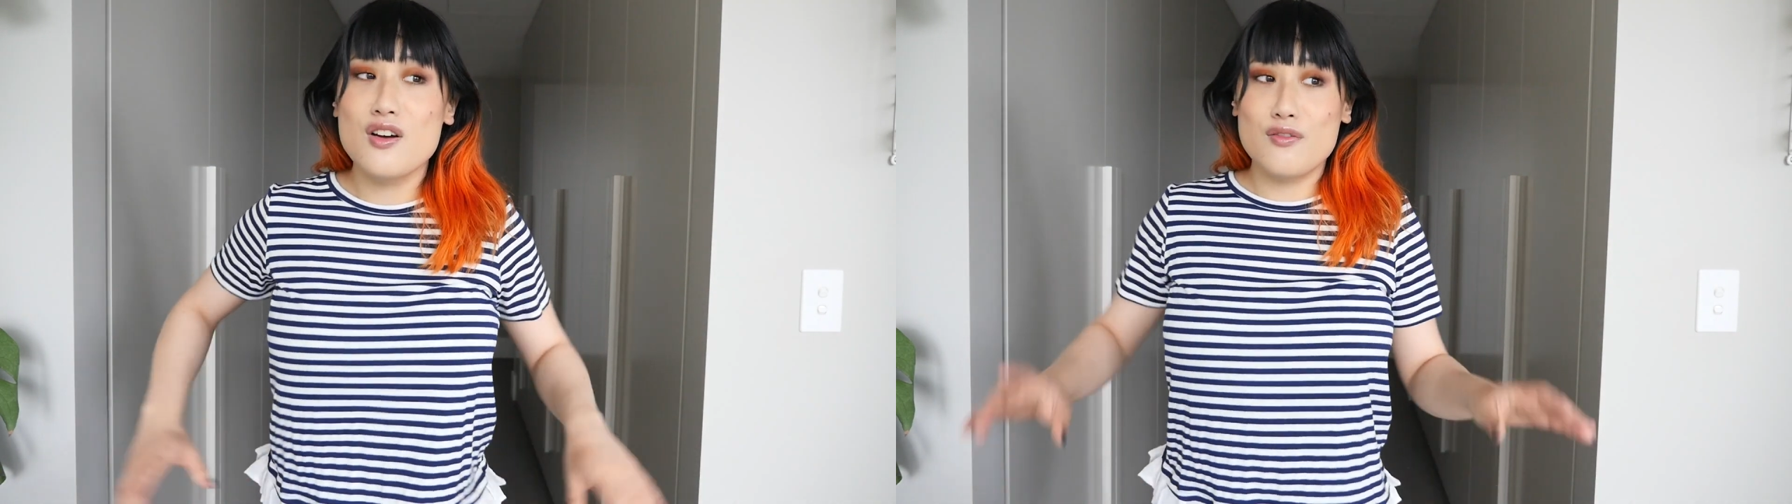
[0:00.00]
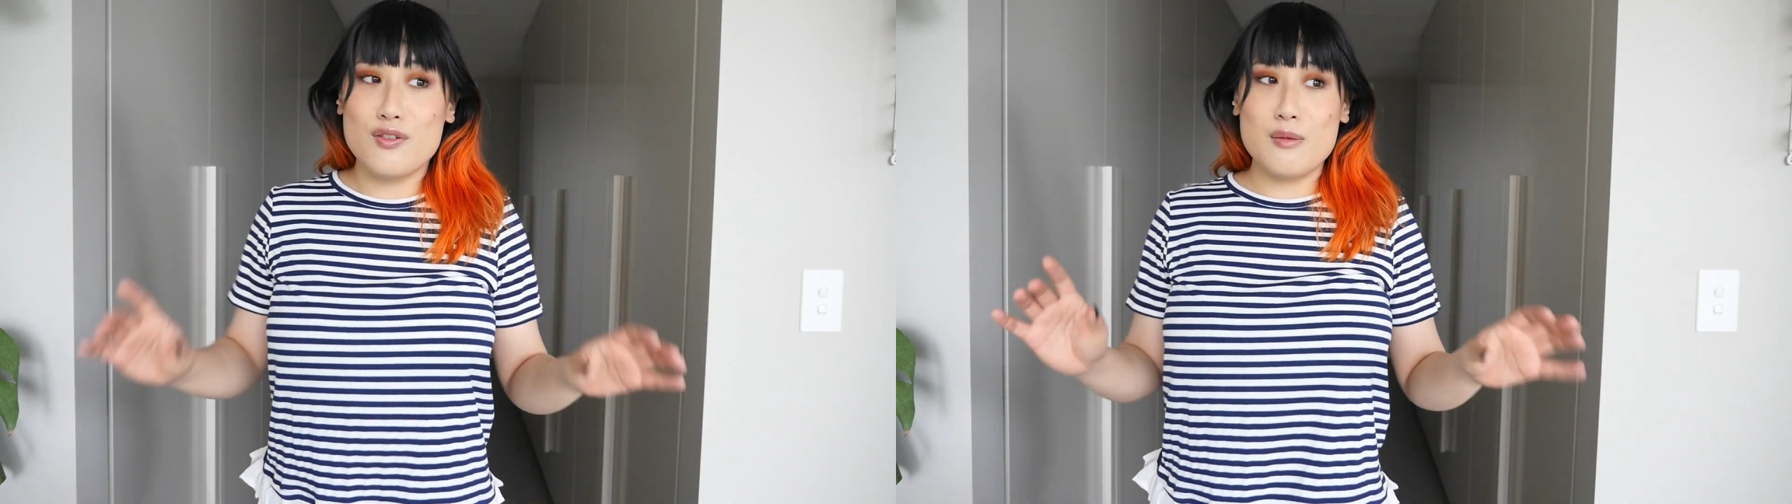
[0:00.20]

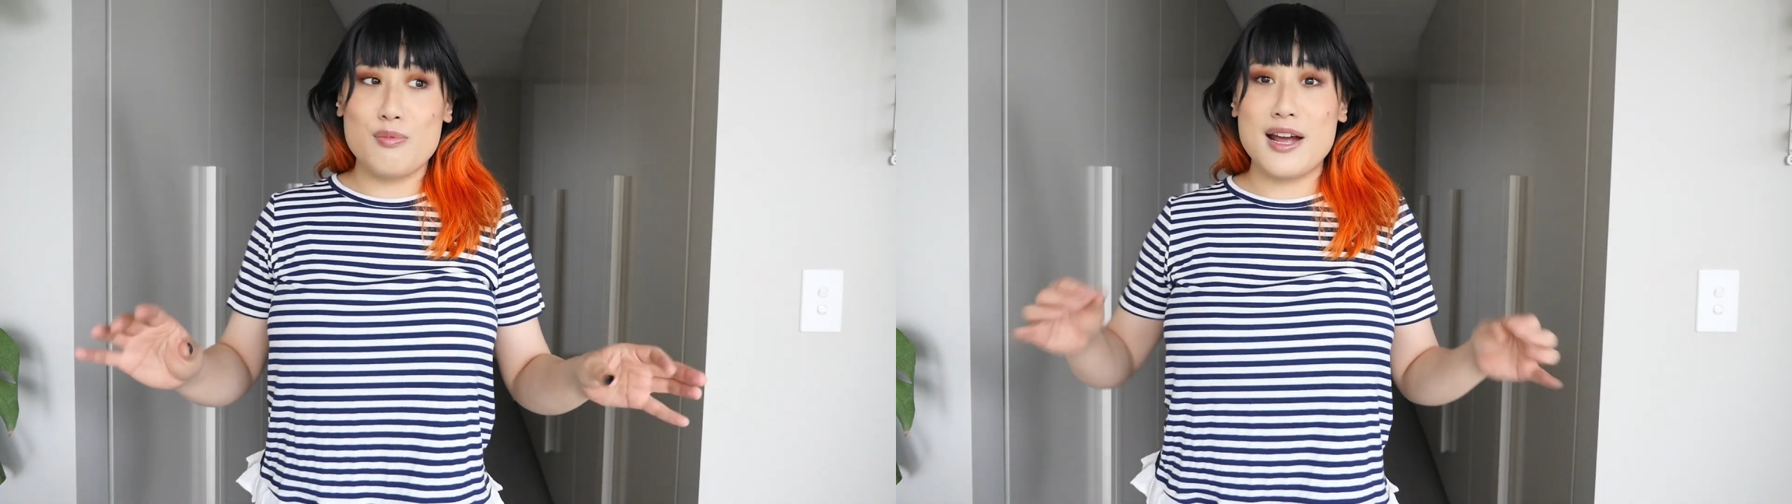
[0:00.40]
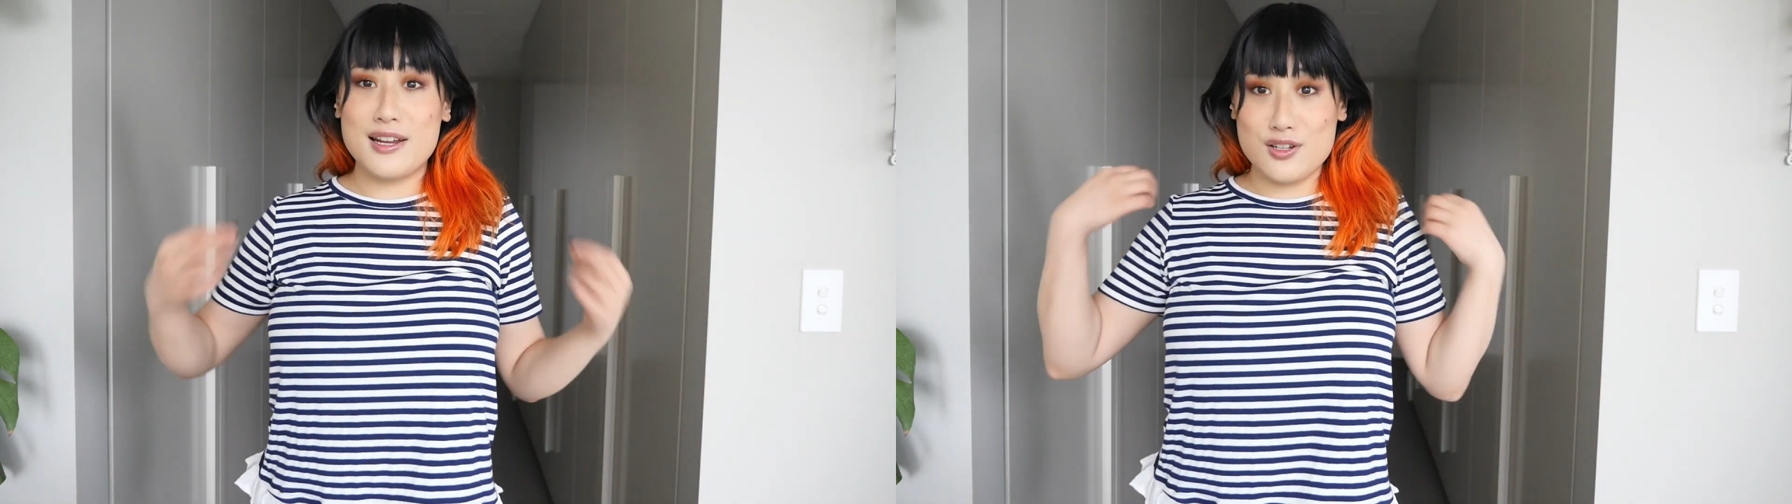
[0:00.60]
for a
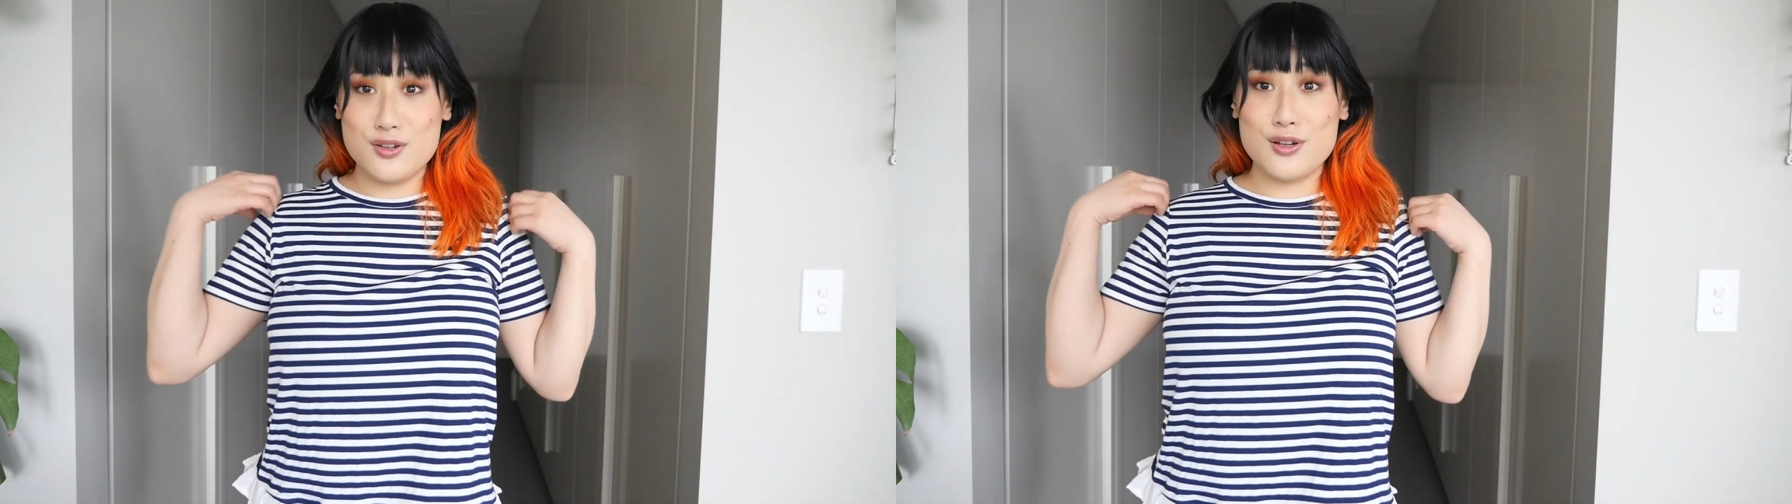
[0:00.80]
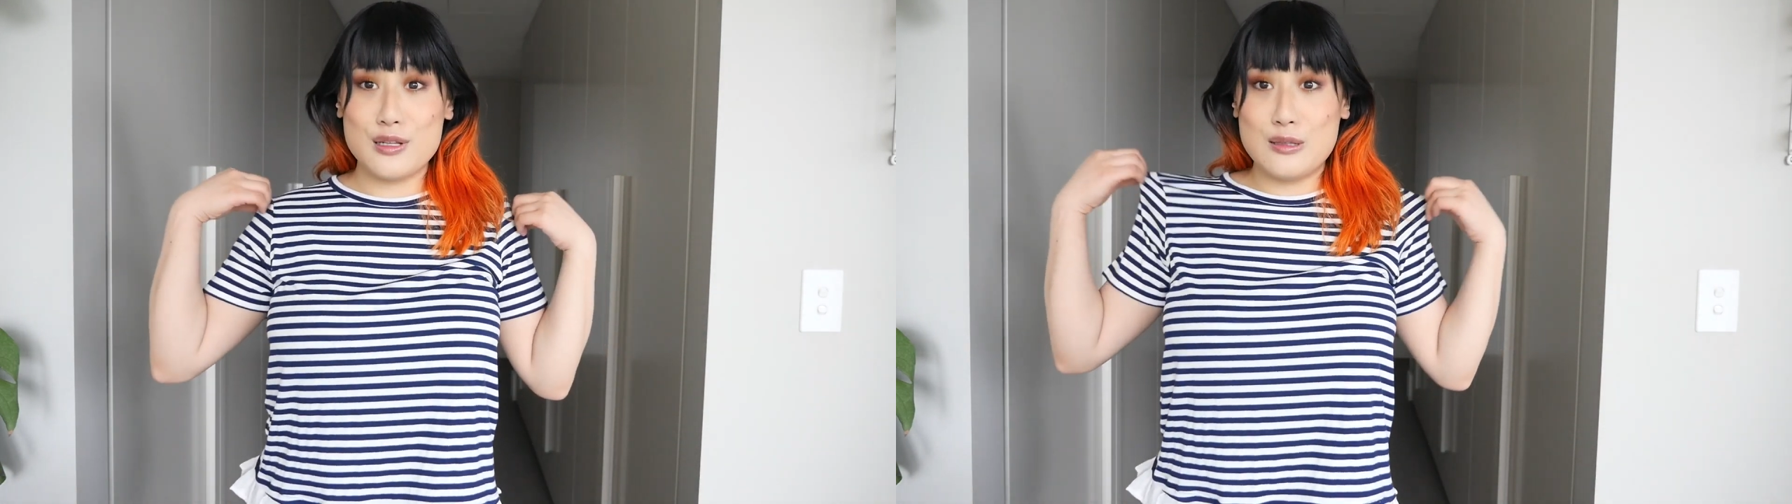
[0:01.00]
brand
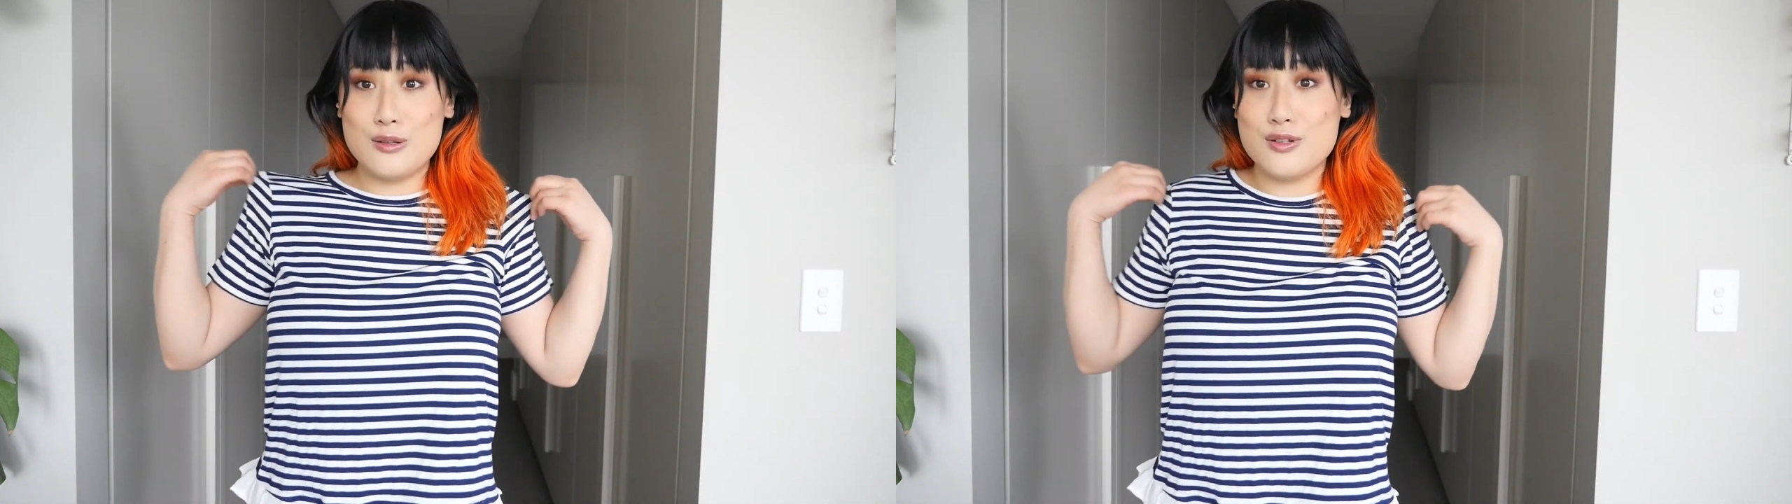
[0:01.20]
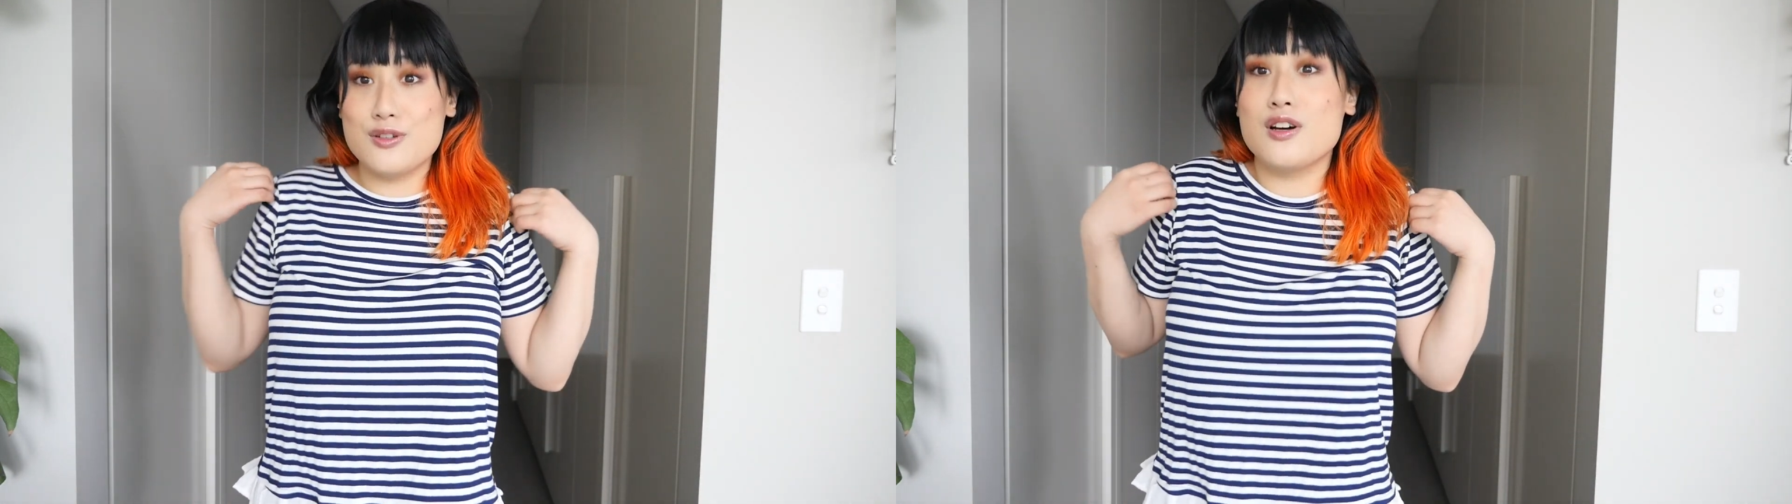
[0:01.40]
new
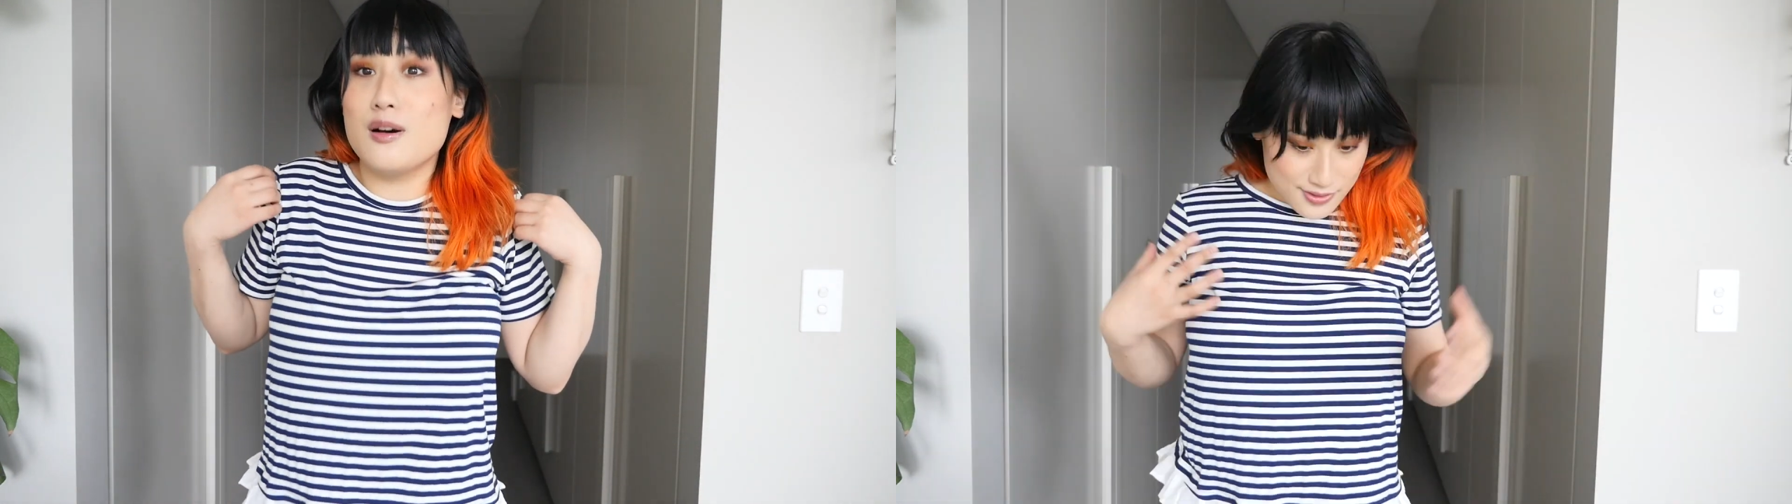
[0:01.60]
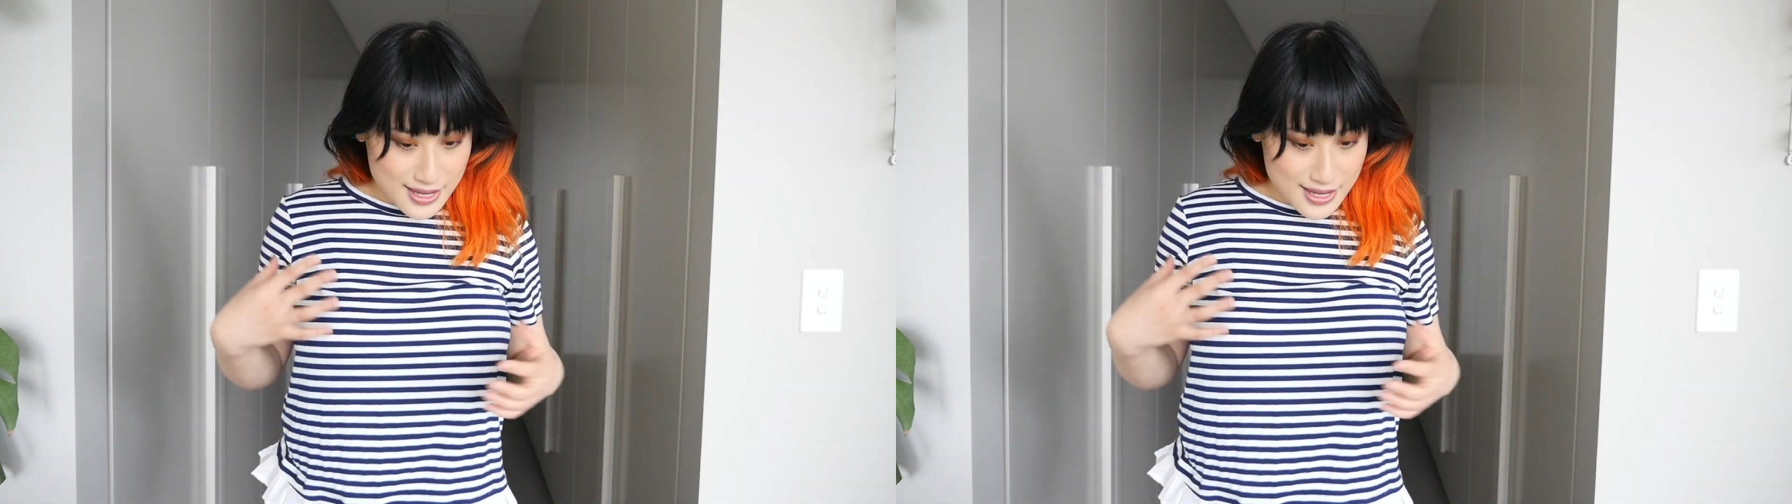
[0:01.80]
Clue 2 top.